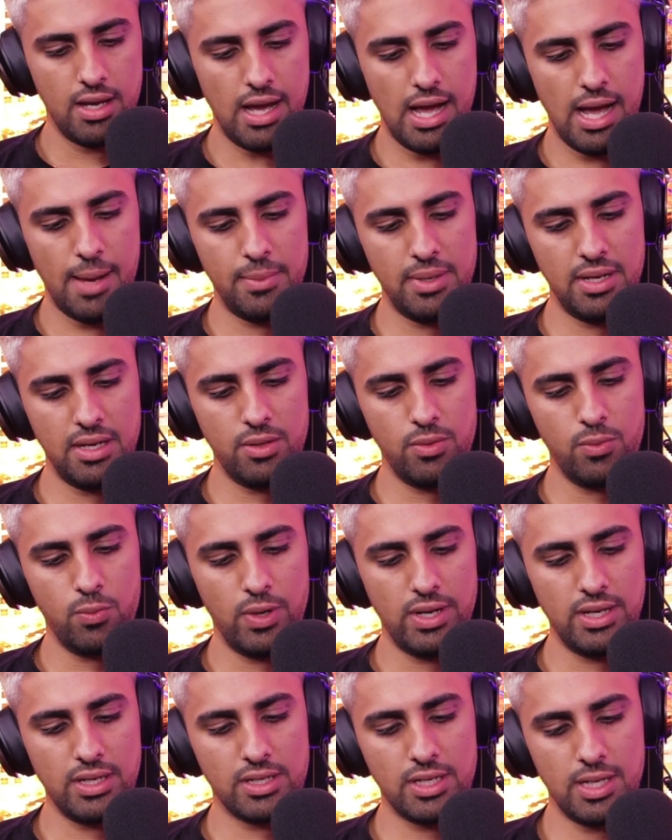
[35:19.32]
I mean, when
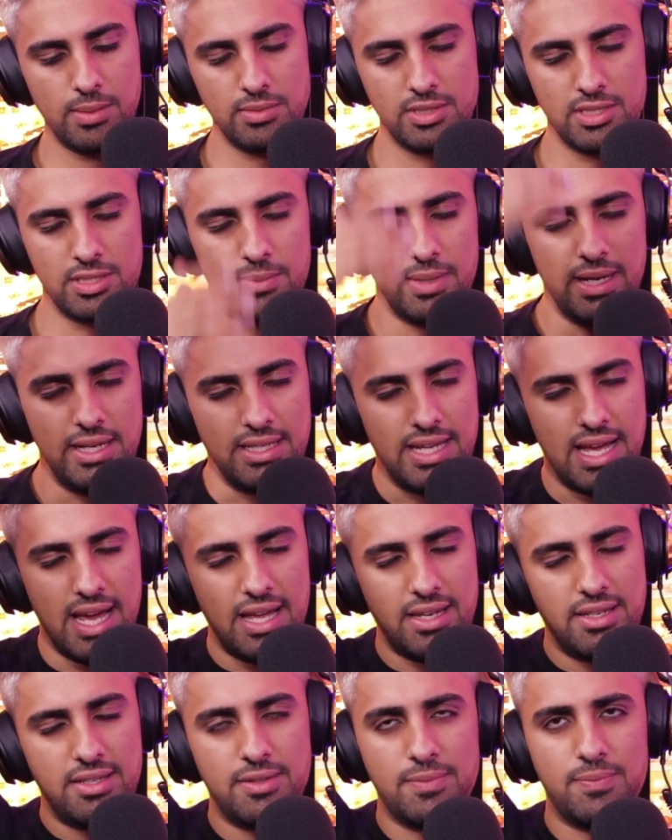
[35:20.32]
it comes to my
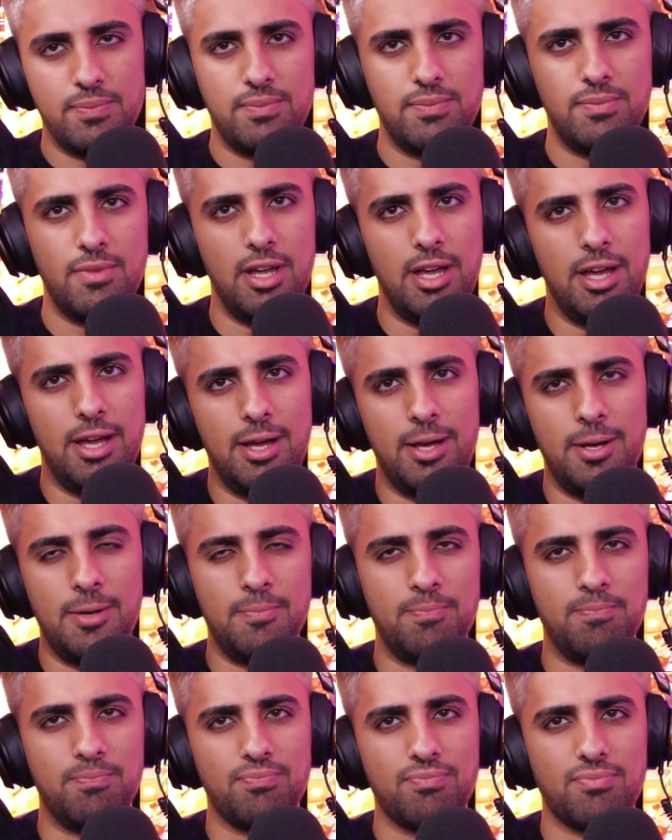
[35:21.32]
dad,
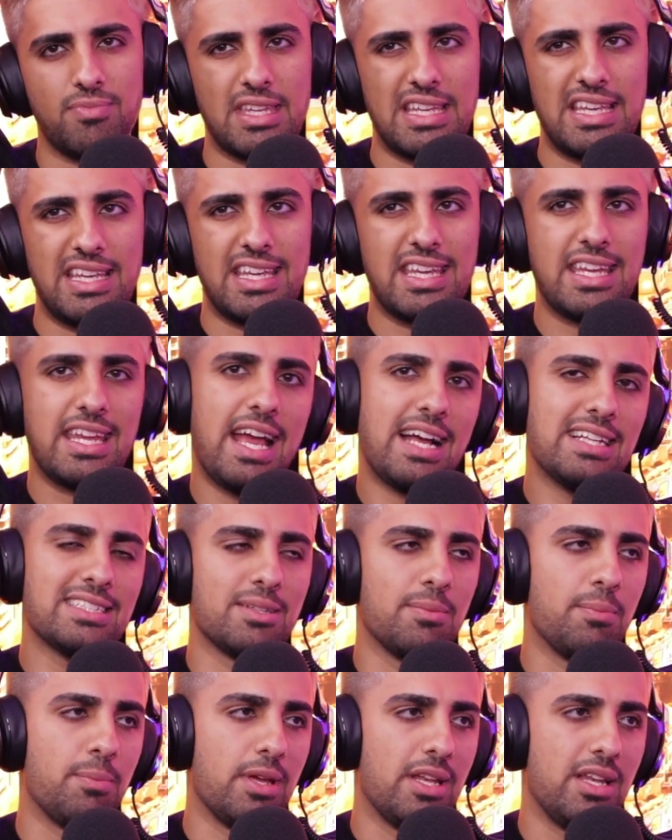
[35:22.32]
he
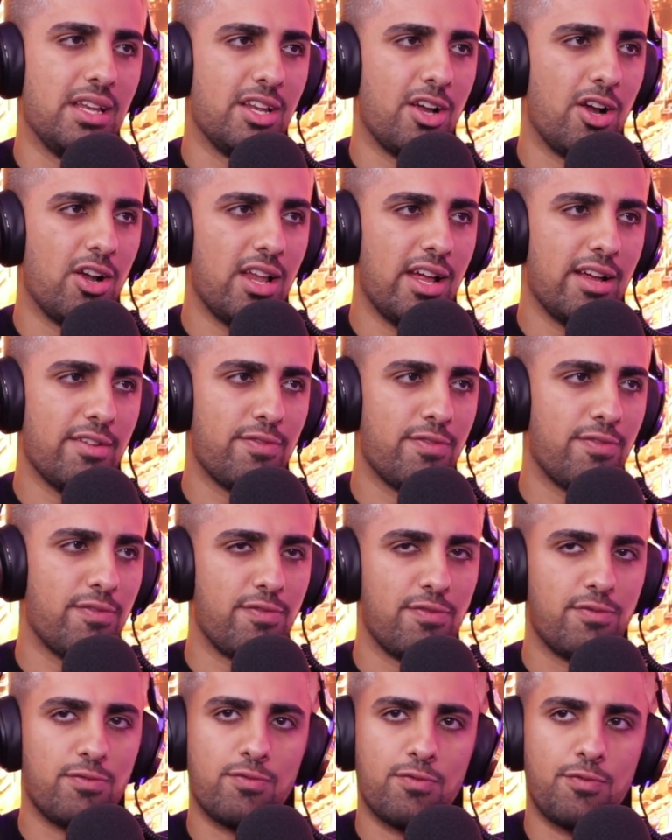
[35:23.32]
hasn't been in our life
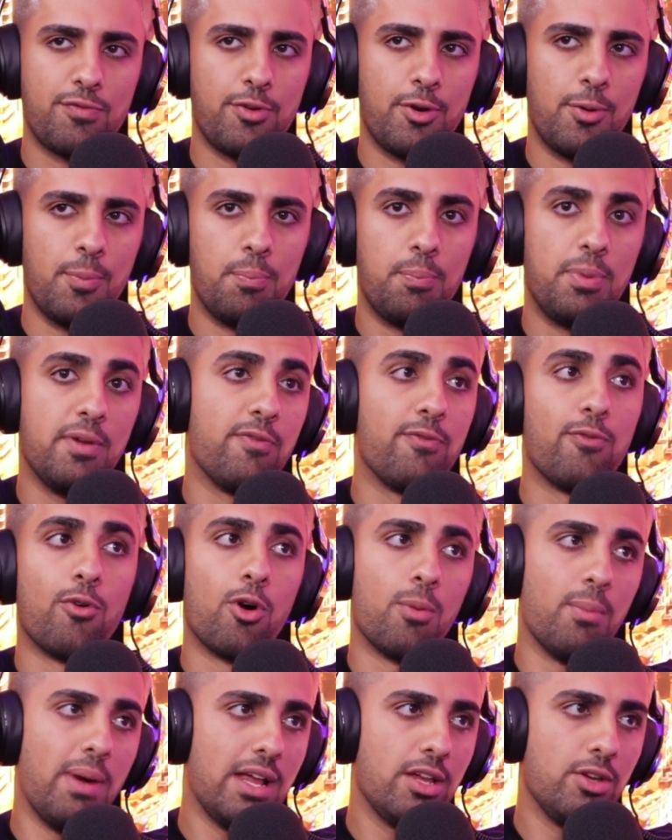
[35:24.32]
for before
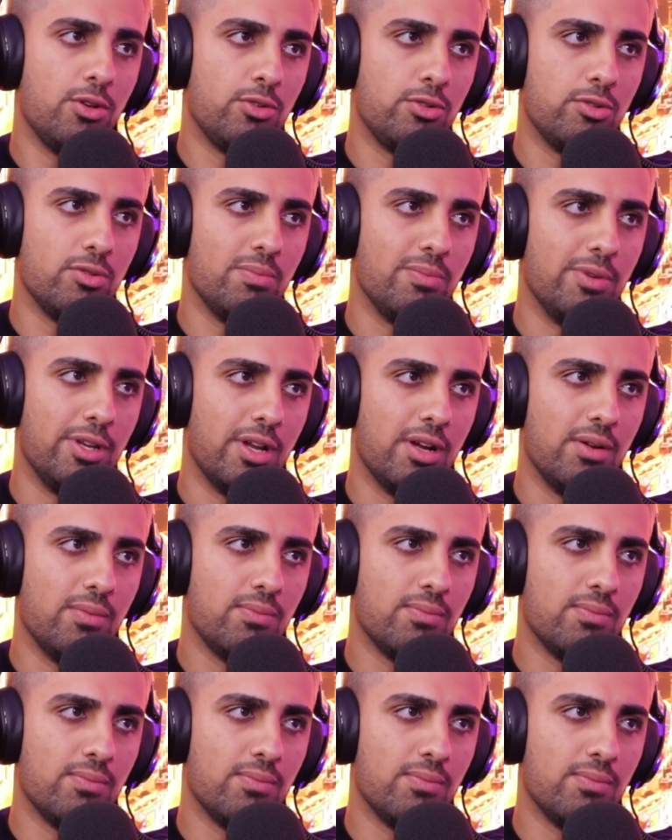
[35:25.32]
my YouTube, you know?